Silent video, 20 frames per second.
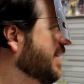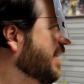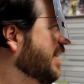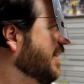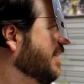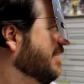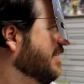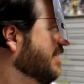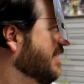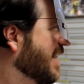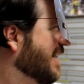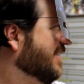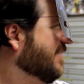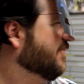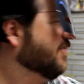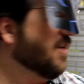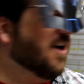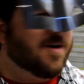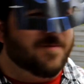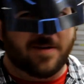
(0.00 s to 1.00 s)
the
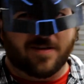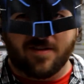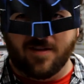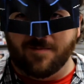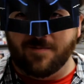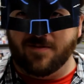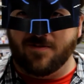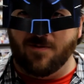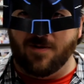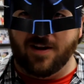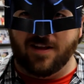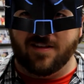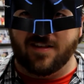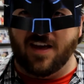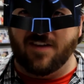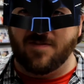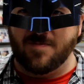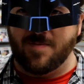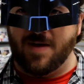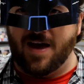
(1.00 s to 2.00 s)
Detective Comics number
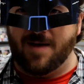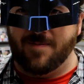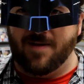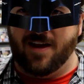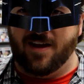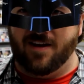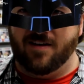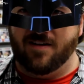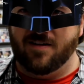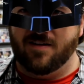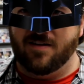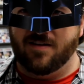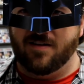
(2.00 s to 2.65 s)
27 Batman.